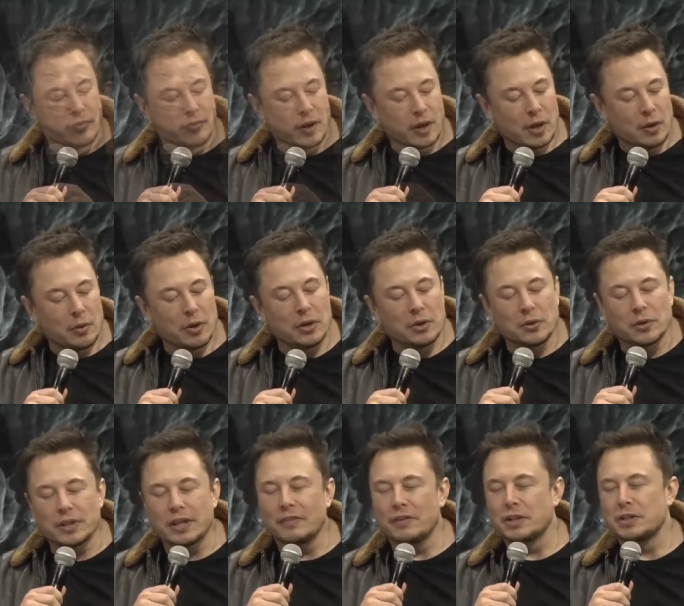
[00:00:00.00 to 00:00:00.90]
we don't talk
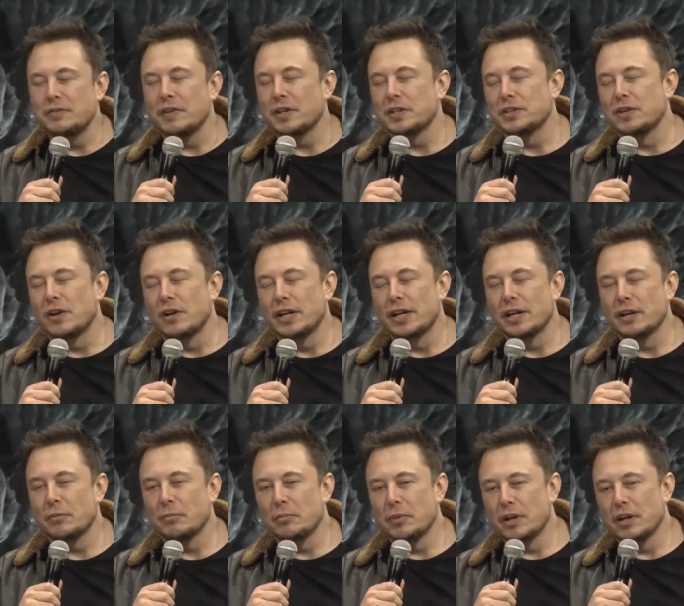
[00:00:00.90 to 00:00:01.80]
that much about Starlink,
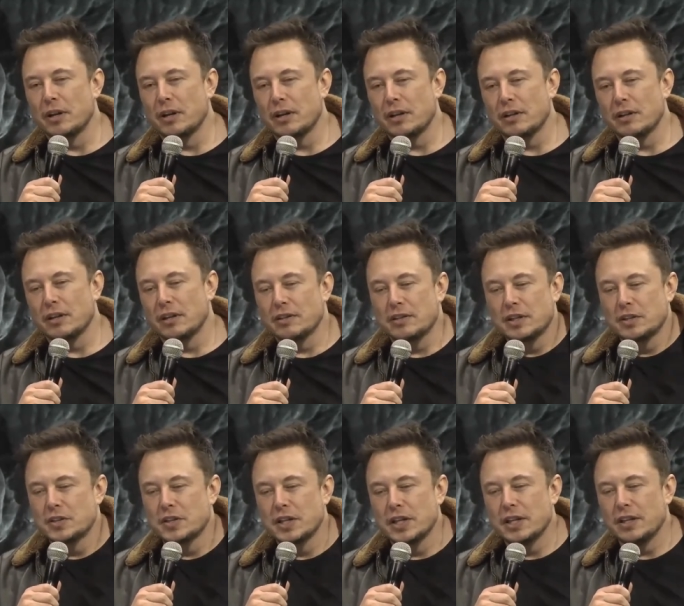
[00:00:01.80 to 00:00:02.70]
but
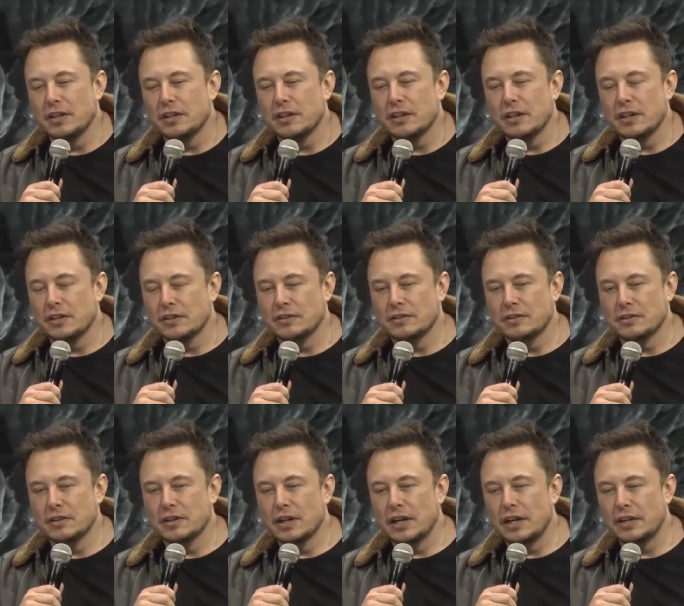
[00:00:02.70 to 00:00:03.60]
essentially
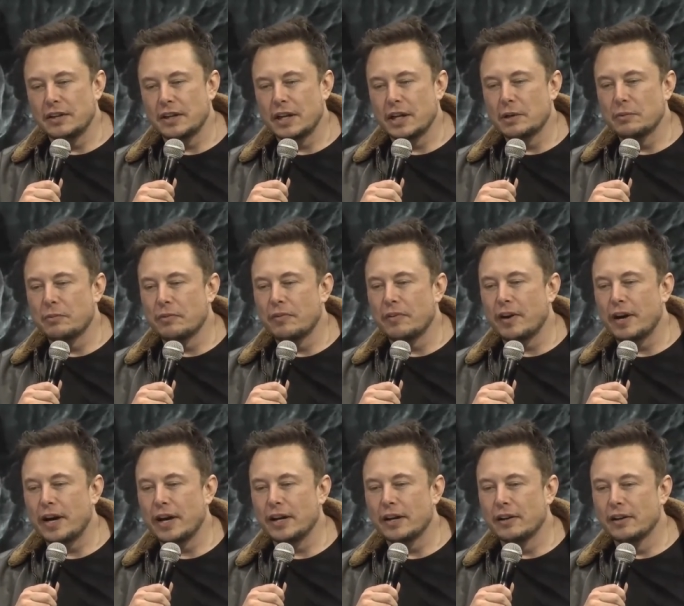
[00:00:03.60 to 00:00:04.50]
it's intended to
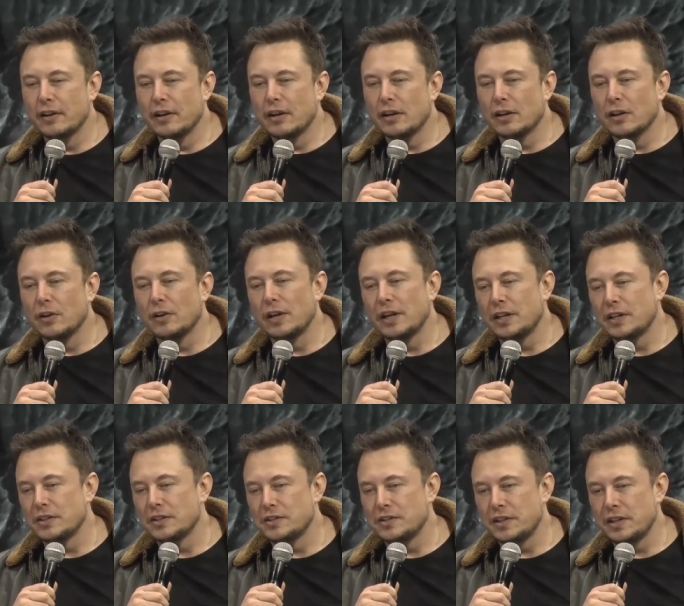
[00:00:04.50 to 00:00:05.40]
provide low
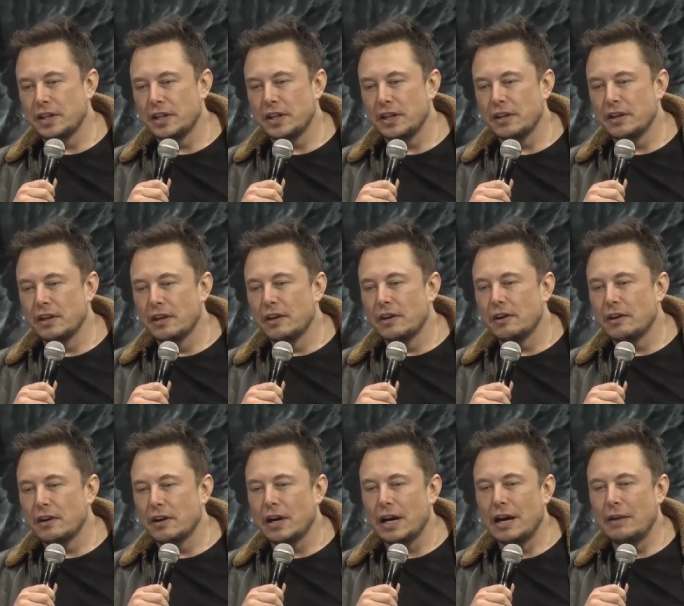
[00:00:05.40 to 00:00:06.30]
latency,
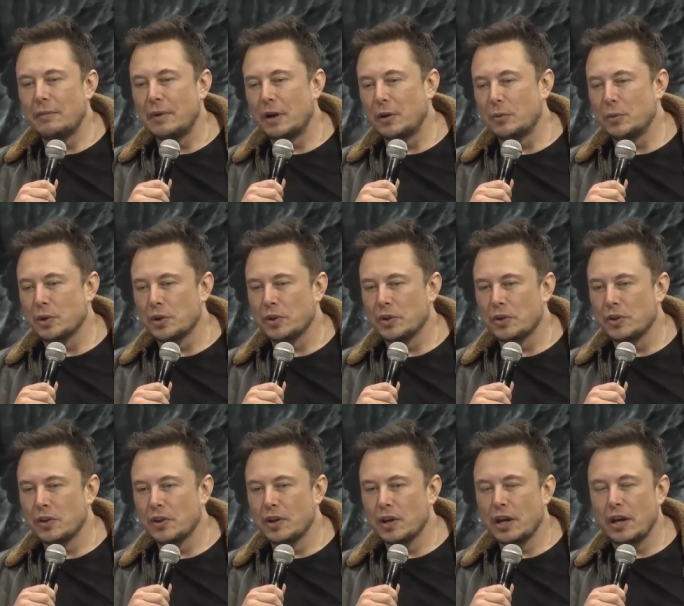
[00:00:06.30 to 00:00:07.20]
high bandwidth
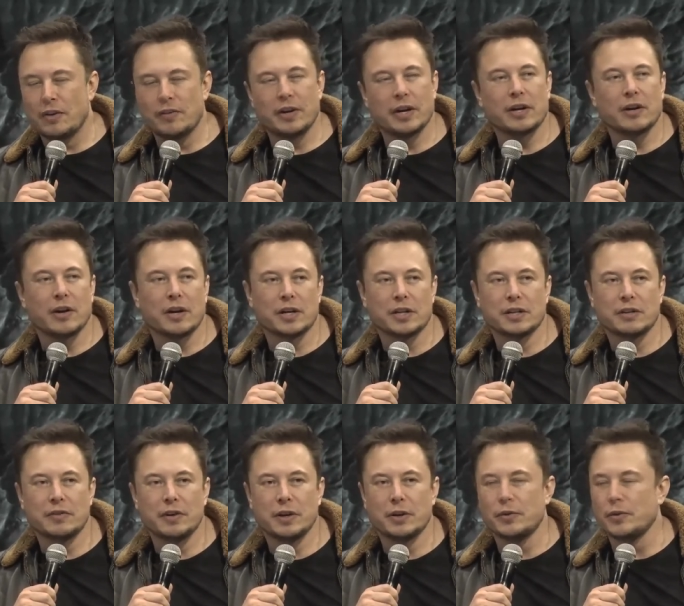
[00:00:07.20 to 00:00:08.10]
internet
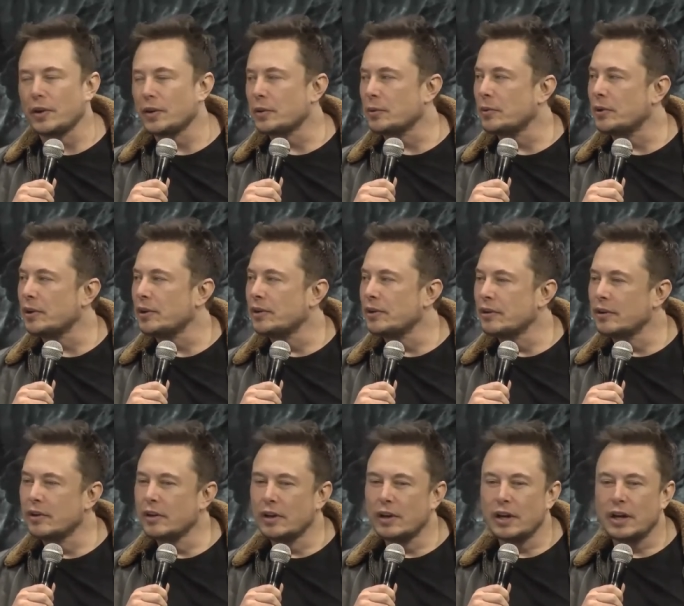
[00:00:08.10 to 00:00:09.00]
connectivity throughout the world.
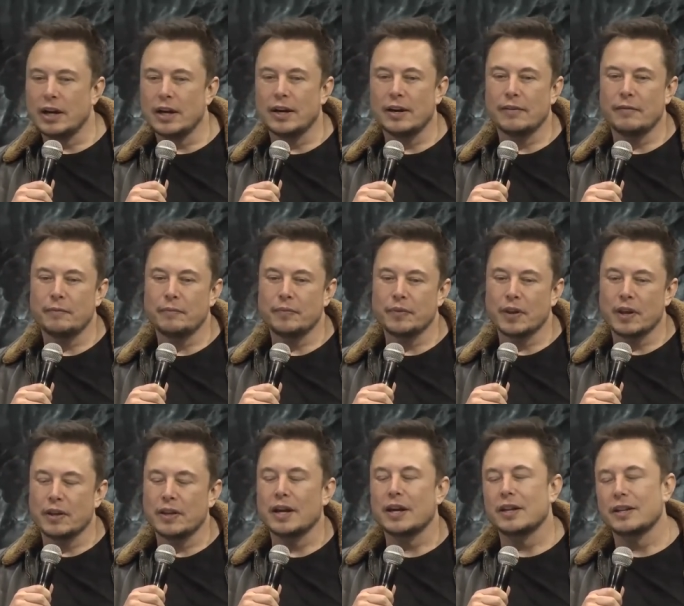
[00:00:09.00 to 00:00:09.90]
Um,
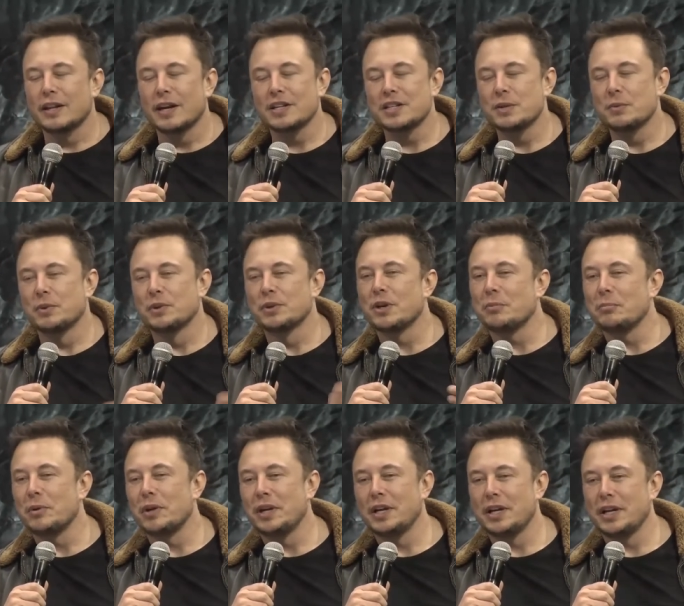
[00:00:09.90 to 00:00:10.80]
that, there actually will not
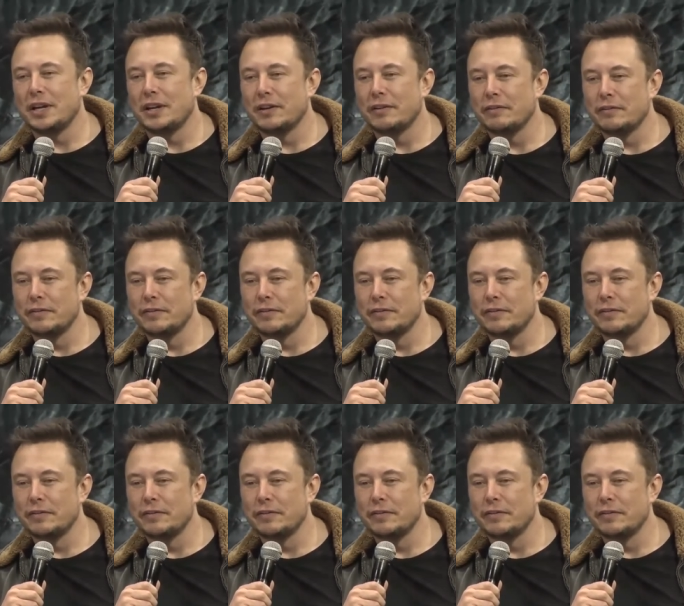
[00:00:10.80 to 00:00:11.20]
be enough